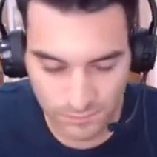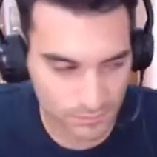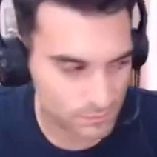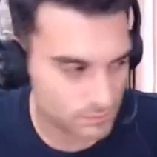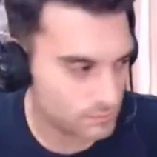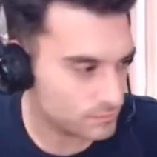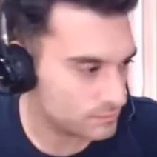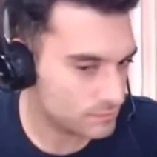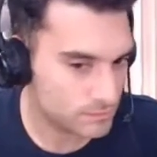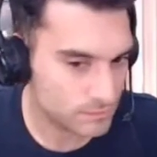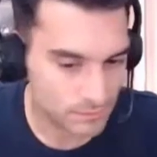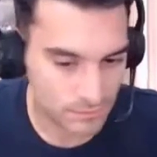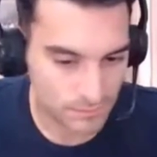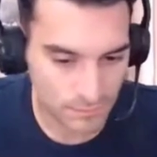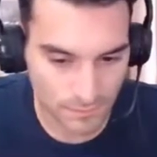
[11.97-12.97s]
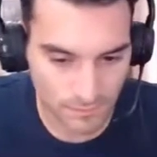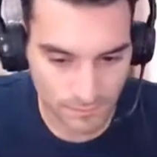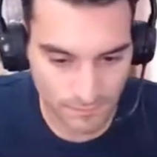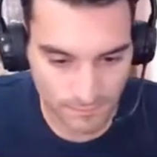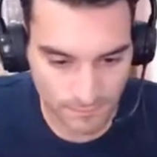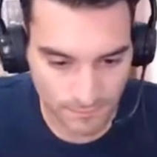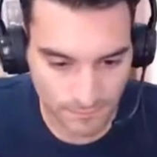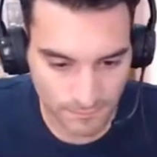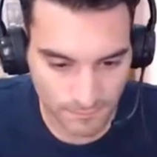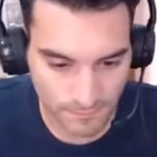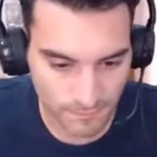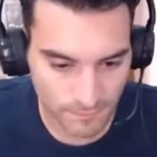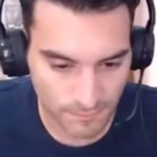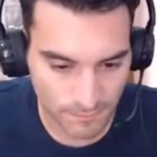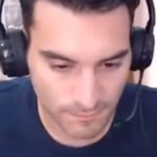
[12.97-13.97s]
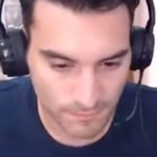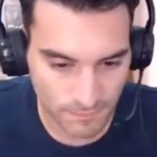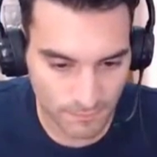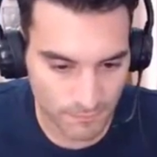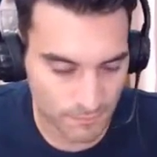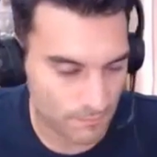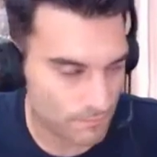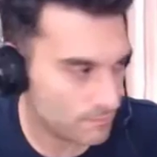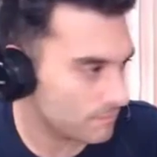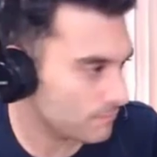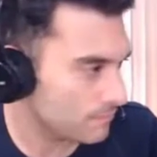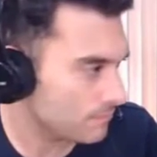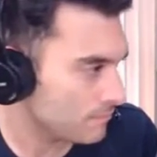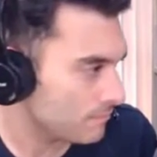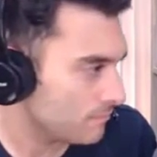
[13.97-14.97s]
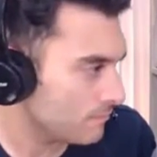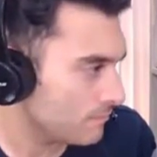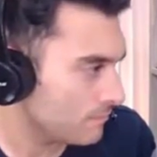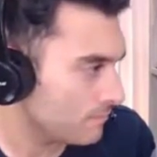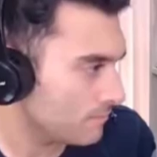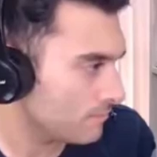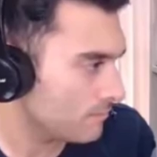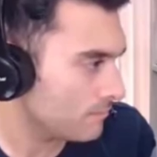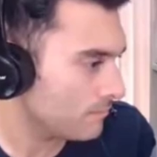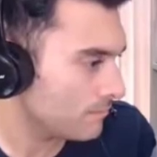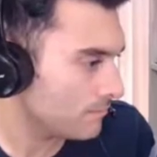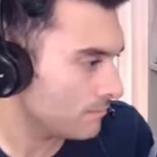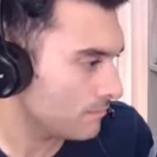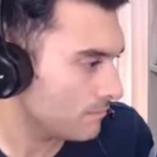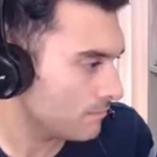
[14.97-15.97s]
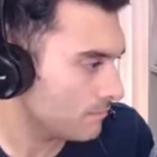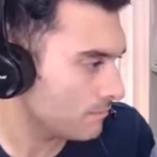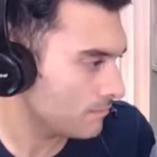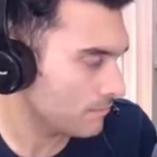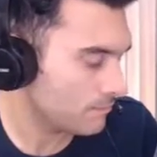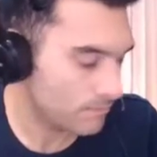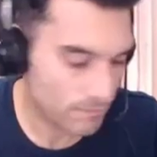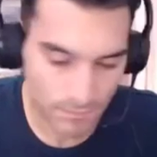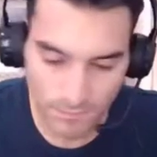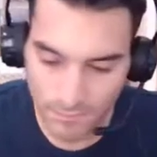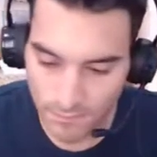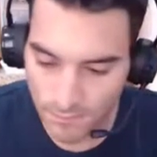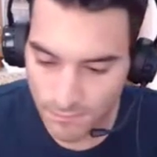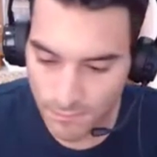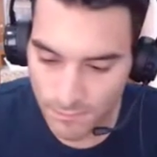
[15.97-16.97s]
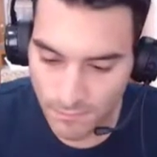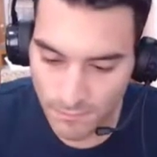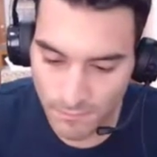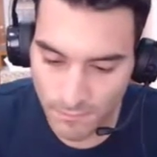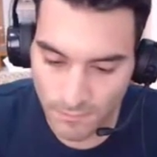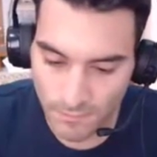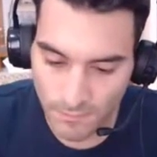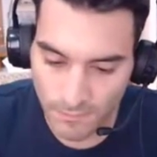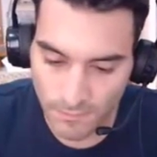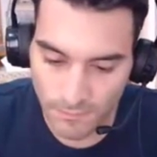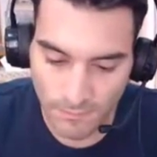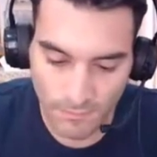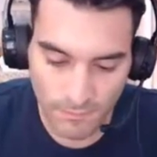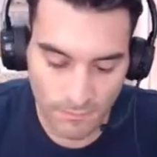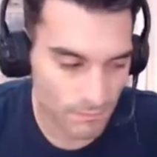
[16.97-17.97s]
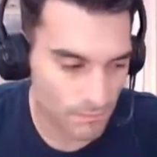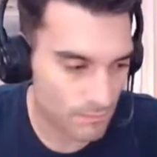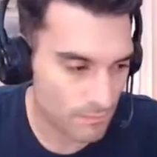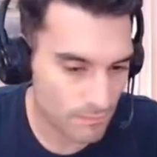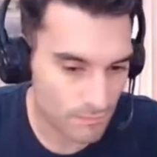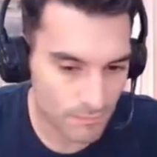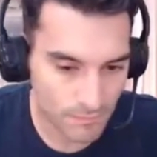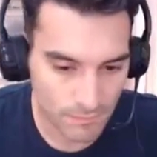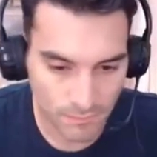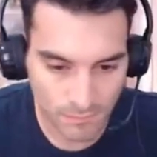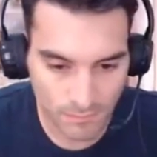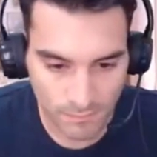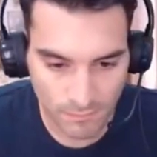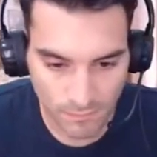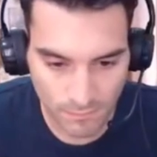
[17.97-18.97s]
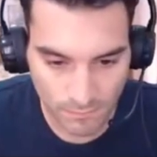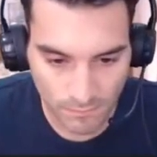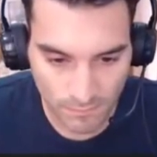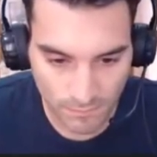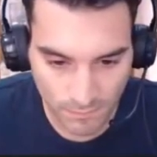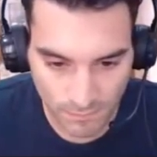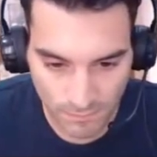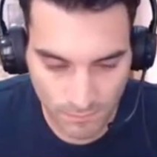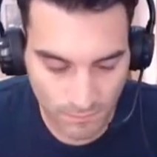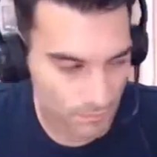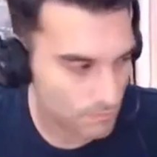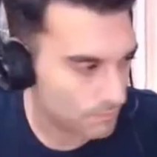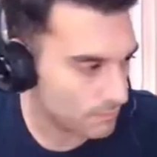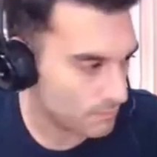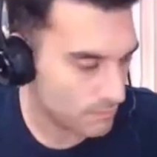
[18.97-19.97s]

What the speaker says: No words are spoken by the person on screen.